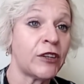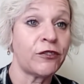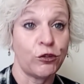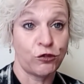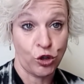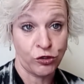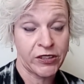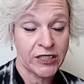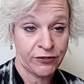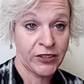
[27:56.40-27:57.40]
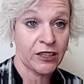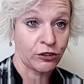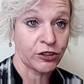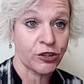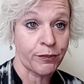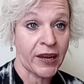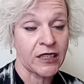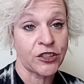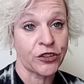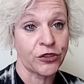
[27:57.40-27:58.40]
you've chosen this vehicle to jump back
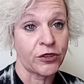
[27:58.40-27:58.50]
into.